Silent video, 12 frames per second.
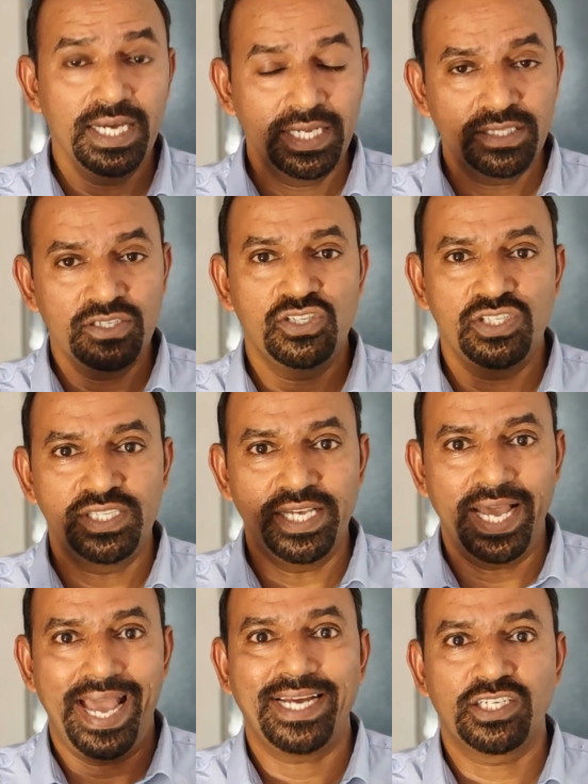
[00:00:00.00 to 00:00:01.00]
This is the
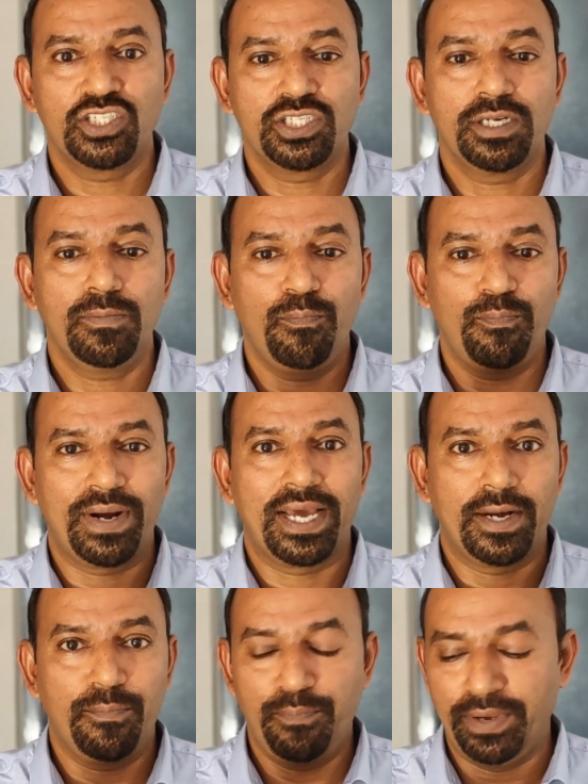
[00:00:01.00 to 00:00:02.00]
action
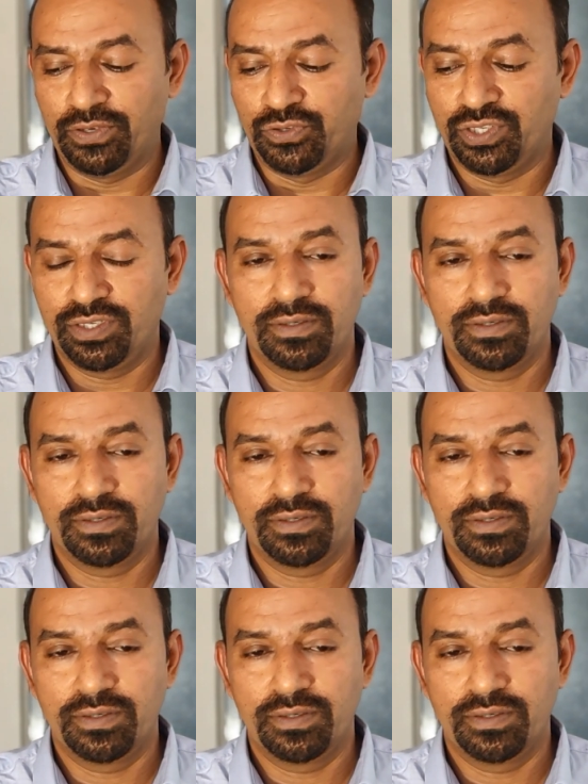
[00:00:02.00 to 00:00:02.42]
plan page.